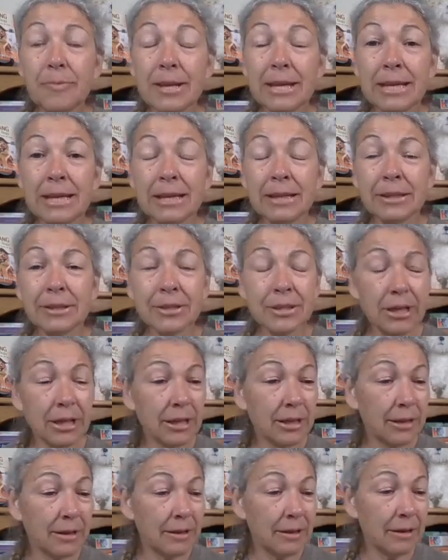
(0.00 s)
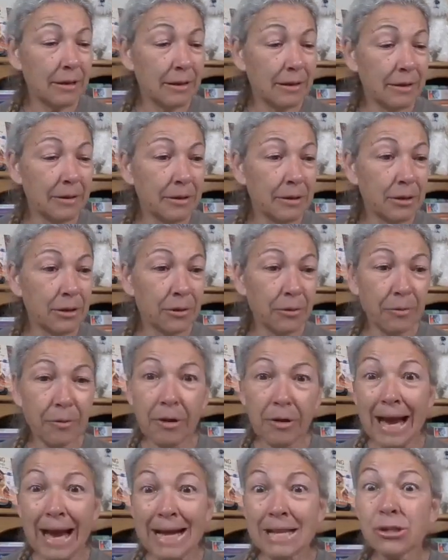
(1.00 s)
And
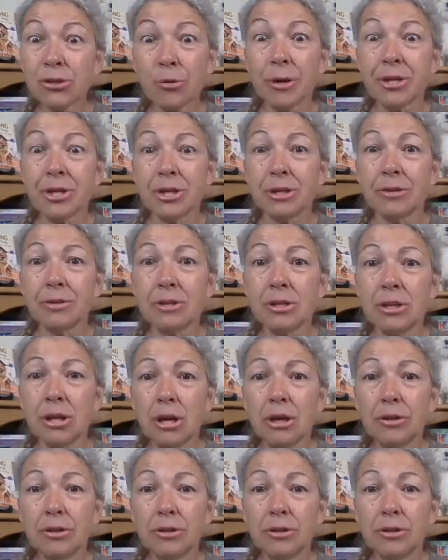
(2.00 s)
ask questions.